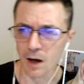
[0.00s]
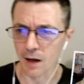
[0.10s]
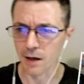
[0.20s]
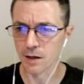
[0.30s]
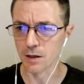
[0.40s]

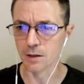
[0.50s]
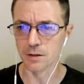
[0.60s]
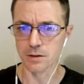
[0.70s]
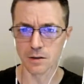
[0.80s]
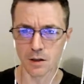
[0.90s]

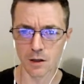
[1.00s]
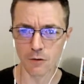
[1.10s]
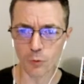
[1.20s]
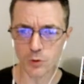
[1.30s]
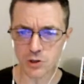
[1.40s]
And
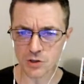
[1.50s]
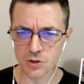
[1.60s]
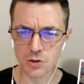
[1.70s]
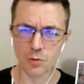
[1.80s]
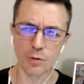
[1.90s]
if we just
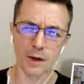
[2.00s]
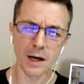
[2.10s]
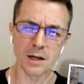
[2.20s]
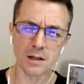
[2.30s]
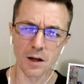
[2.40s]
do
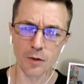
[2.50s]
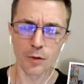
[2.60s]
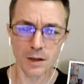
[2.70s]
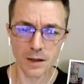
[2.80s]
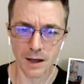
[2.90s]
that,
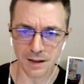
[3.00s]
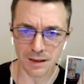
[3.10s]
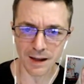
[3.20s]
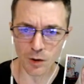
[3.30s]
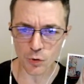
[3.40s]
then it
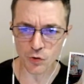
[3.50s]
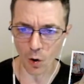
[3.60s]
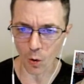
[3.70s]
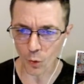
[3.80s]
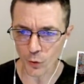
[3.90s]
allows
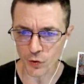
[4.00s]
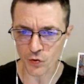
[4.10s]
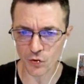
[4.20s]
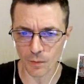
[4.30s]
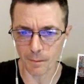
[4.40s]
all
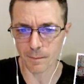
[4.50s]
this